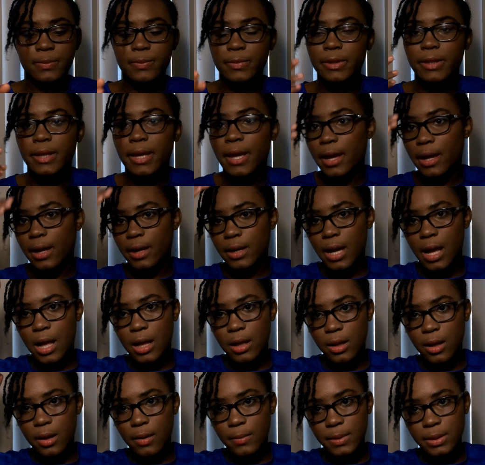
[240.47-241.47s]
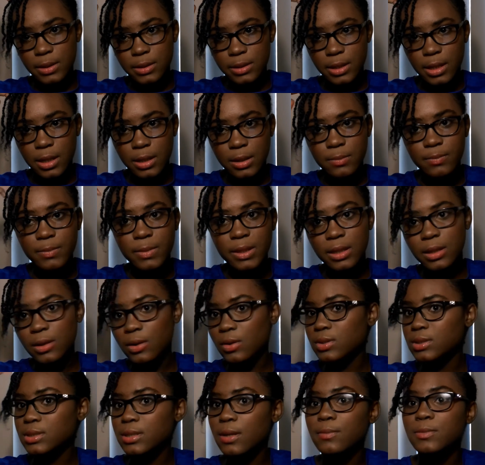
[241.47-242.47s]
yeah, I'll comment down
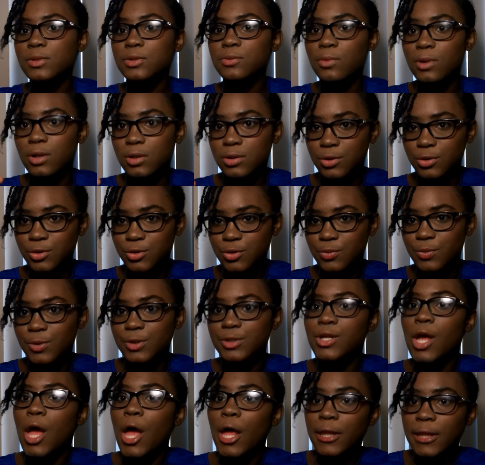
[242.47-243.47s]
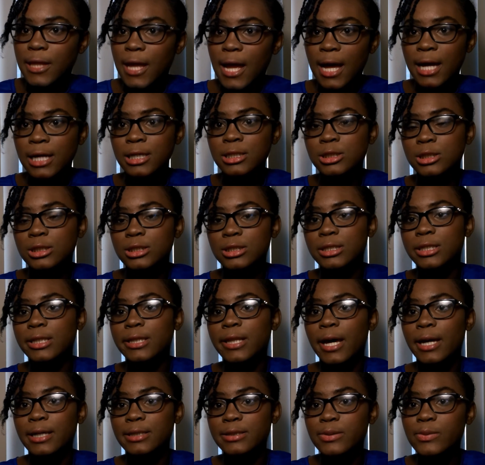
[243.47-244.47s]
below some small YouTubers that I actually
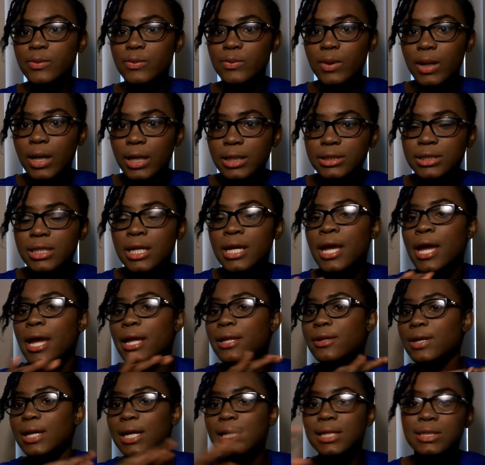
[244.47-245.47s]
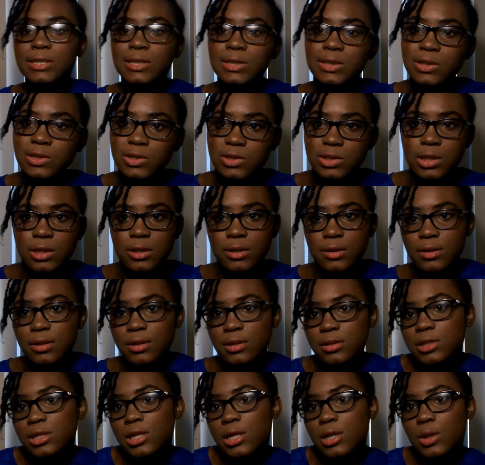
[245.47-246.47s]
like to watch, and you guys can go check out
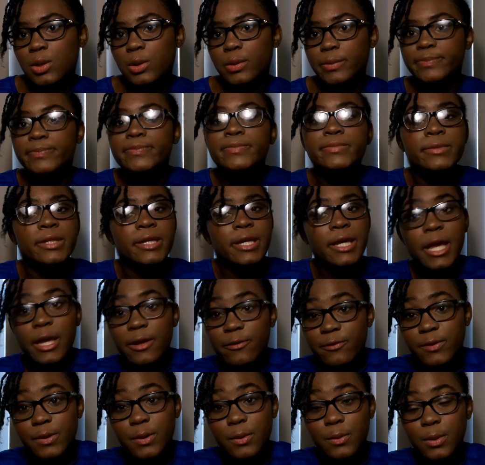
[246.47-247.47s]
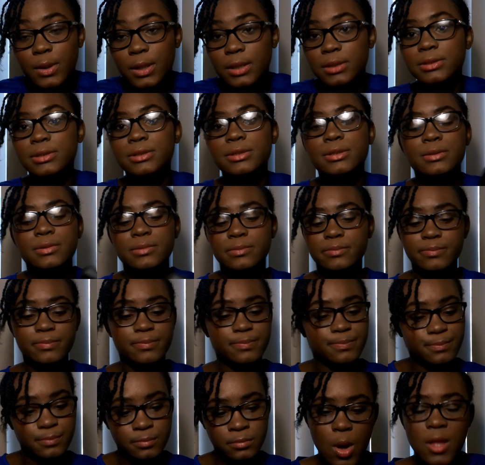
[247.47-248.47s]
their channel if you want to.
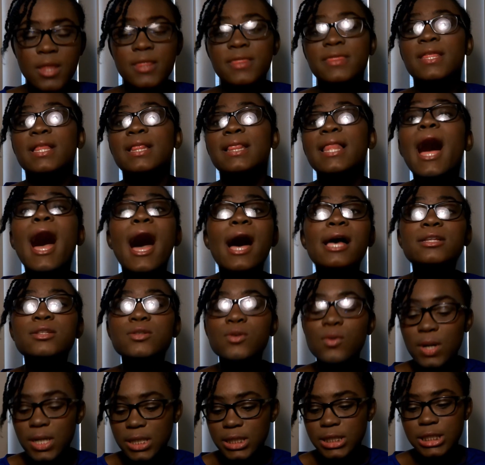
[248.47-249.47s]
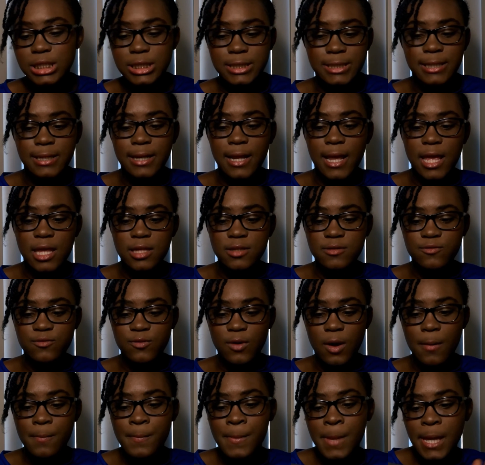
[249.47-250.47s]
The last question is
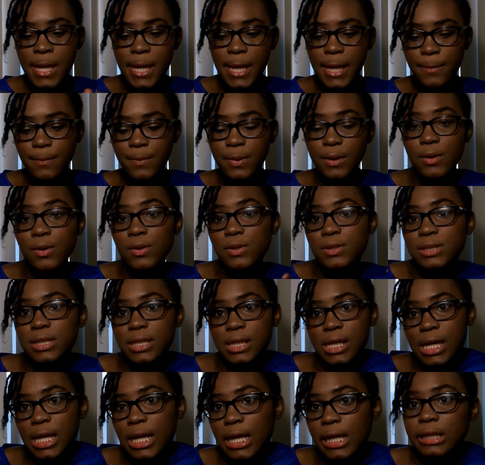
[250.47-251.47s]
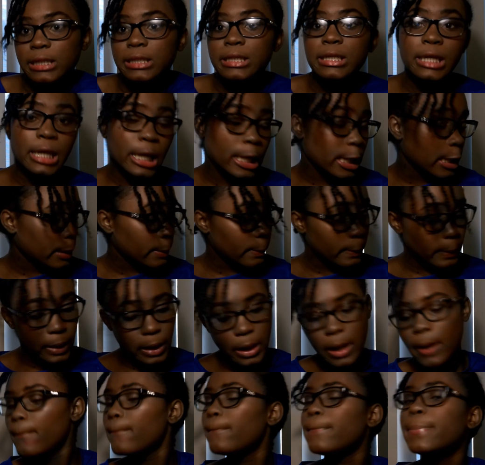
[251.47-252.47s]
from Hippos and
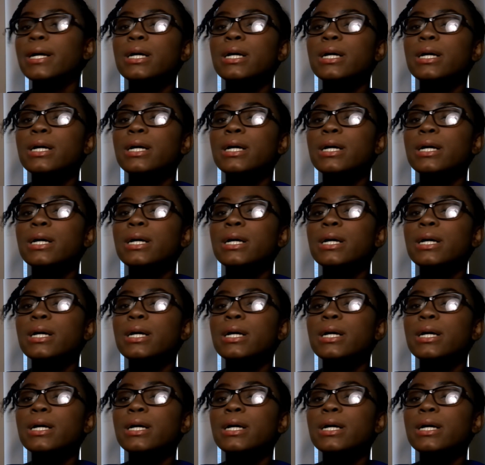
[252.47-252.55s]
K-pop.